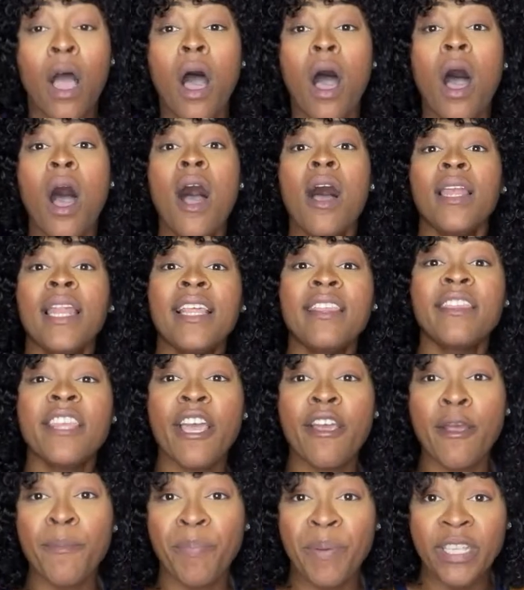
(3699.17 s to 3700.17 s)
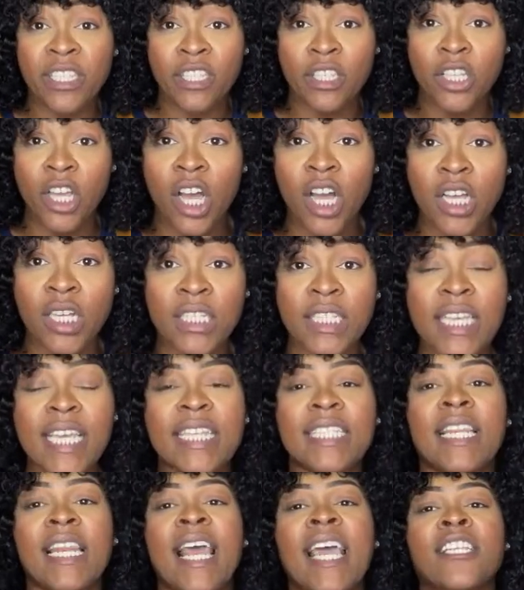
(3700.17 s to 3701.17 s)
All a therapist does
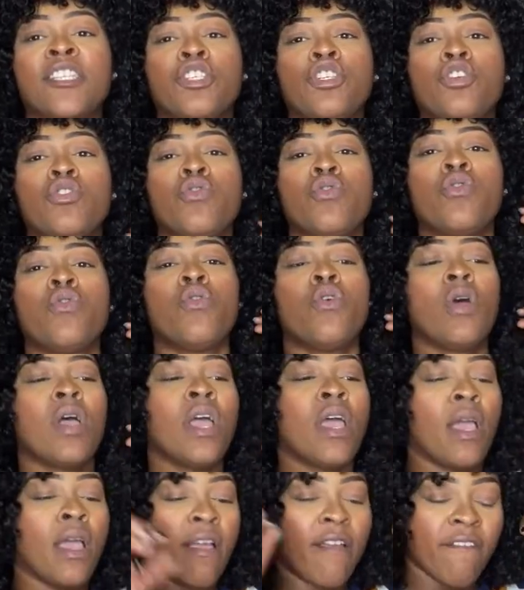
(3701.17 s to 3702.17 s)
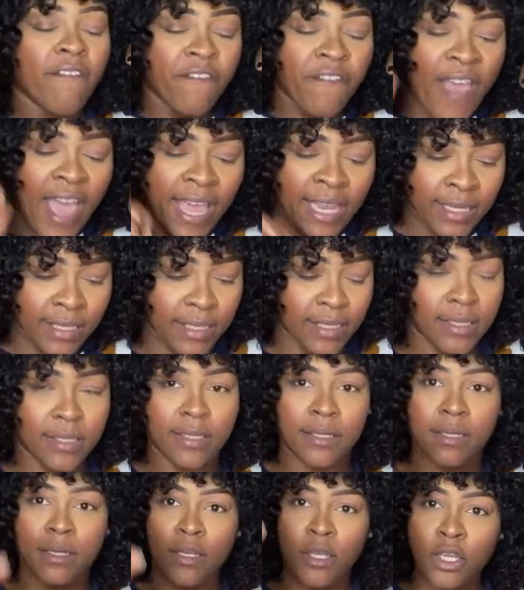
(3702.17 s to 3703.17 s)
is let you
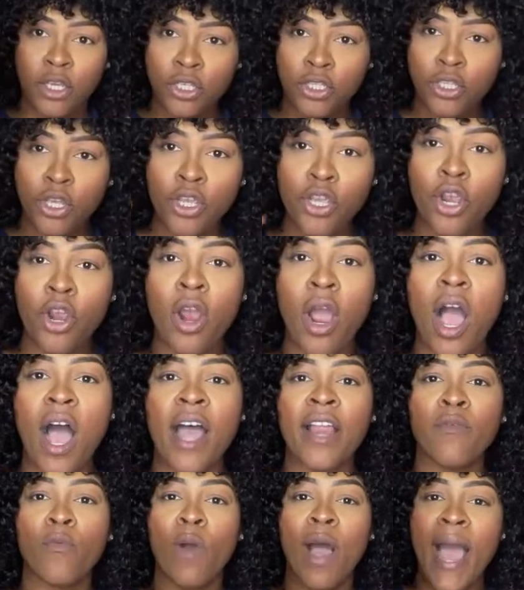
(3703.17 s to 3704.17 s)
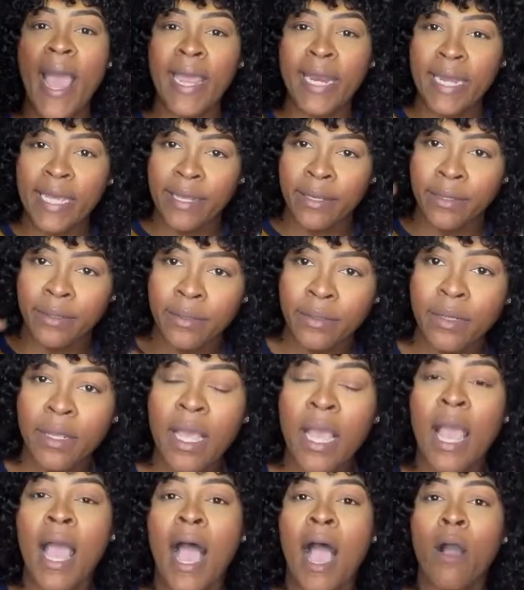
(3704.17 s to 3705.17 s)
vent. So you're unwinding.
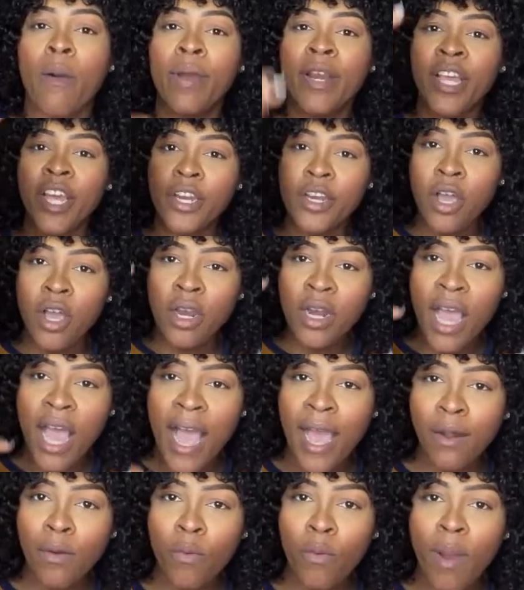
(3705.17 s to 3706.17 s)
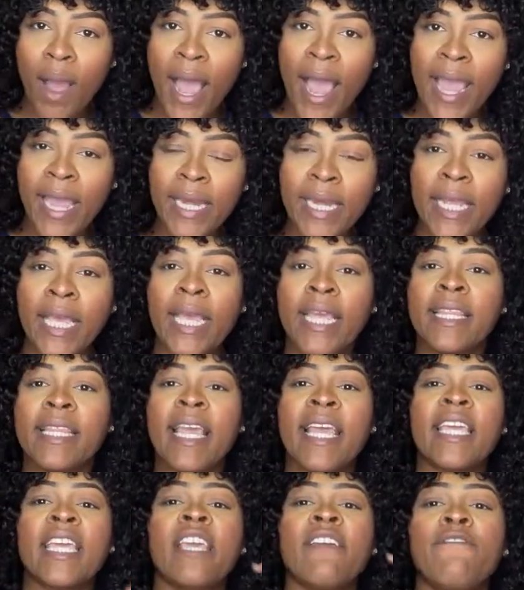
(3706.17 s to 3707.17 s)
And when you're done unwind,
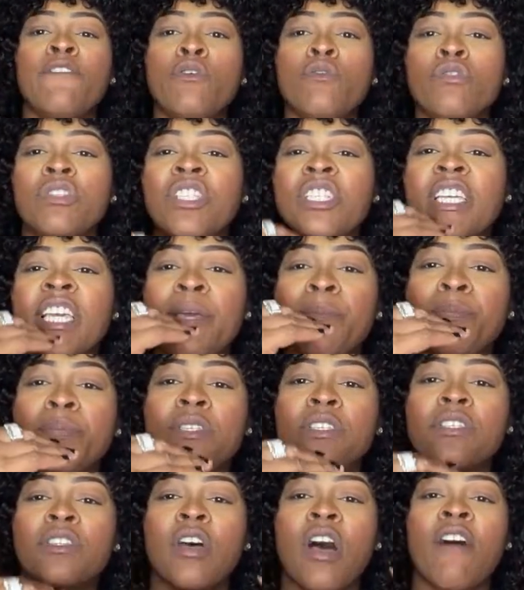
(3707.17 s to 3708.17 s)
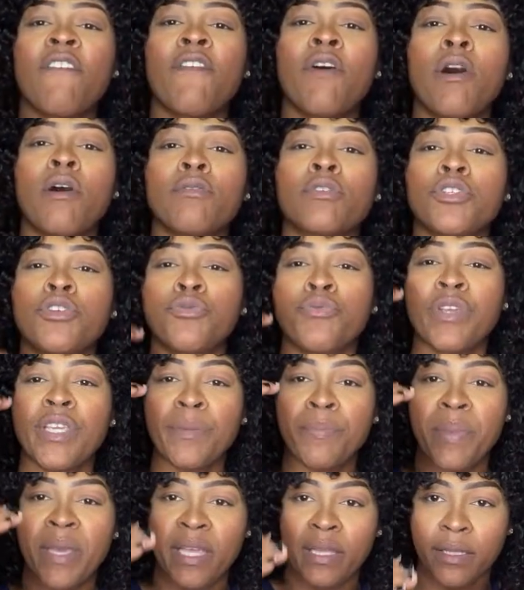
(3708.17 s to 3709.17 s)
they give you tips of how to
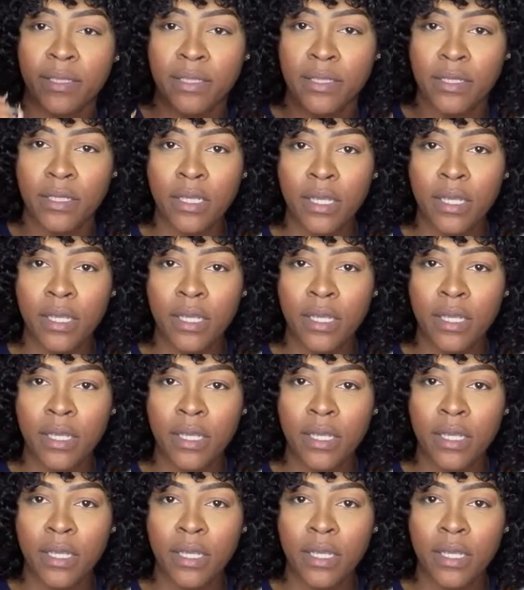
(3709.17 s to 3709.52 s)
rebuild.